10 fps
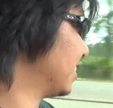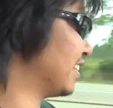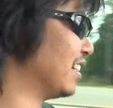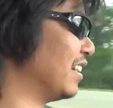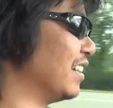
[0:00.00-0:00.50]

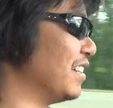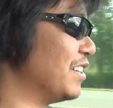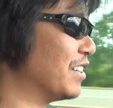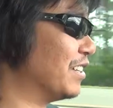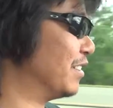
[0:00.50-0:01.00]
And you
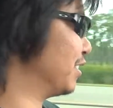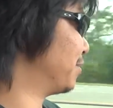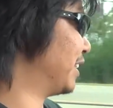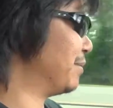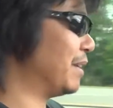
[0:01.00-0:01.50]
can
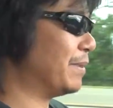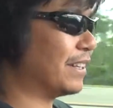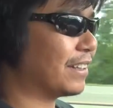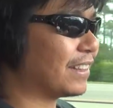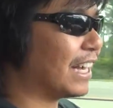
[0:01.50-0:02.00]
spend maybe
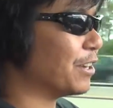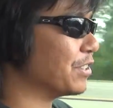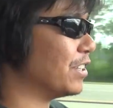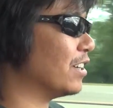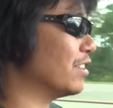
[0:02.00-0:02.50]

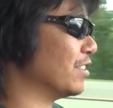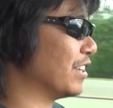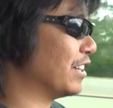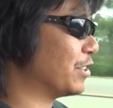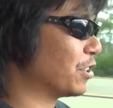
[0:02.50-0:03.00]
$1,000,
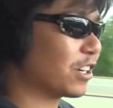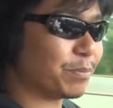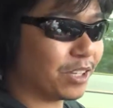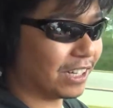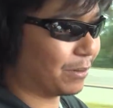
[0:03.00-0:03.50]
get a truck
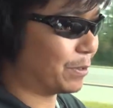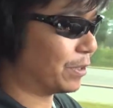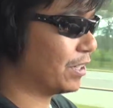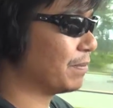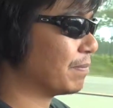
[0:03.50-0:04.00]
pull-out
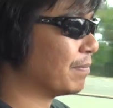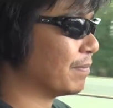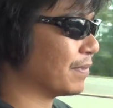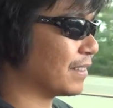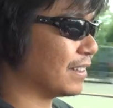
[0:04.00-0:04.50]
motor,
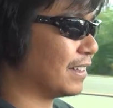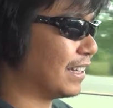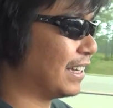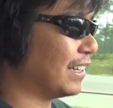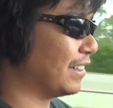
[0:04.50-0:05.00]

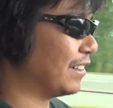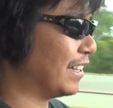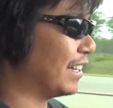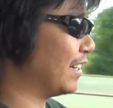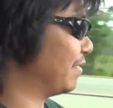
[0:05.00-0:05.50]
and
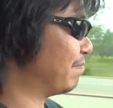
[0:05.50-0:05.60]
get it,